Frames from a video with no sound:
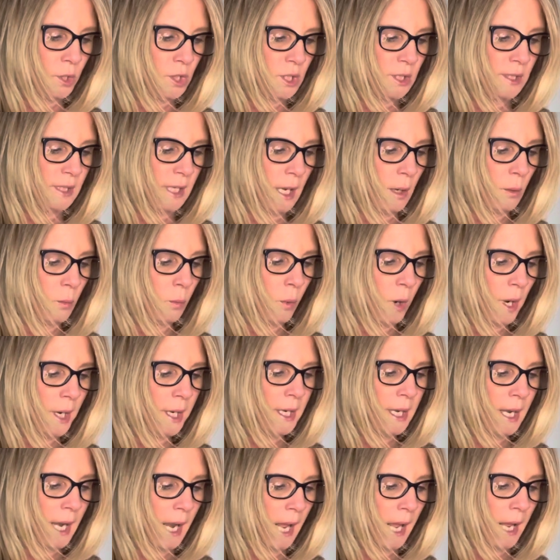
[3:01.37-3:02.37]
is a
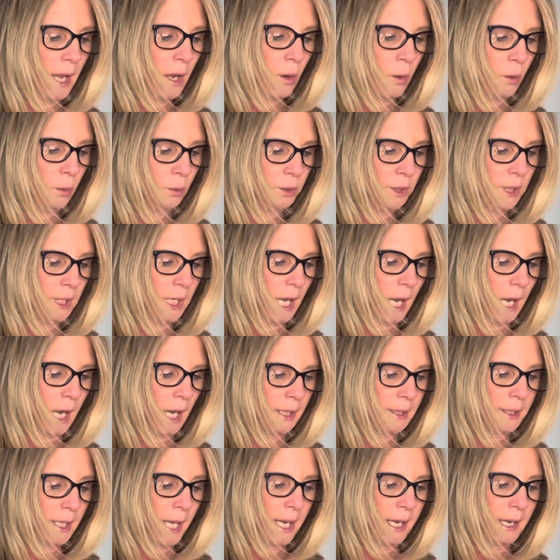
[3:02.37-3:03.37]
one-day only
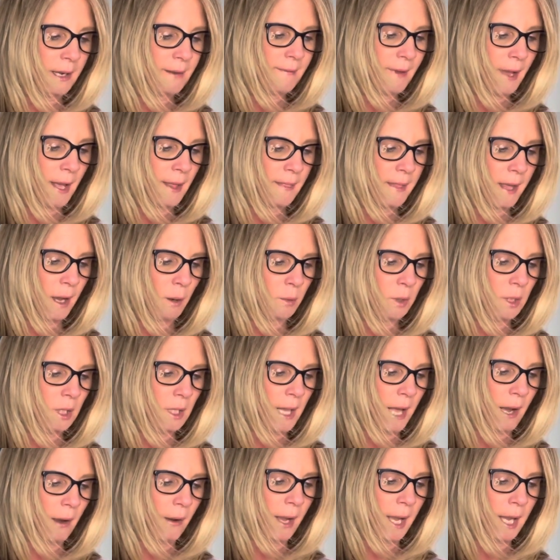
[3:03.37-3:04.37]
online event that will
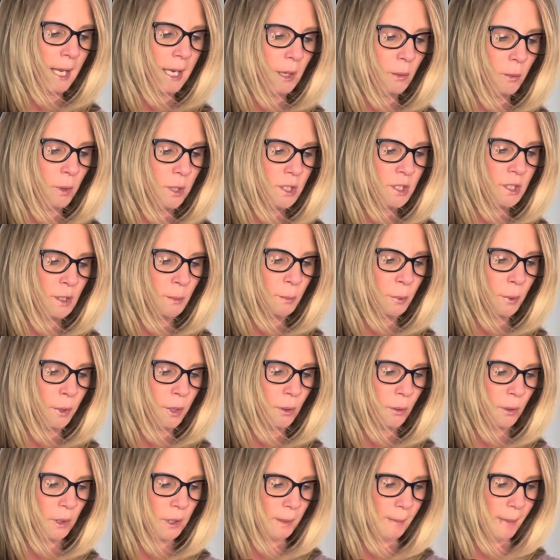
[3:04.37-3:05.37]
allow anyone to
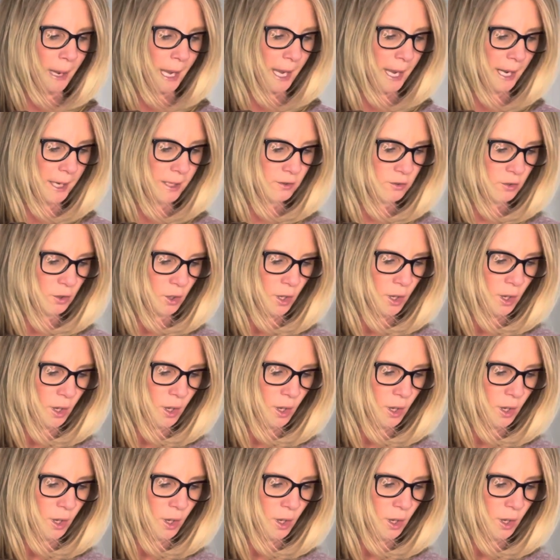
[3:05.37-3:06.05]
pre-order bags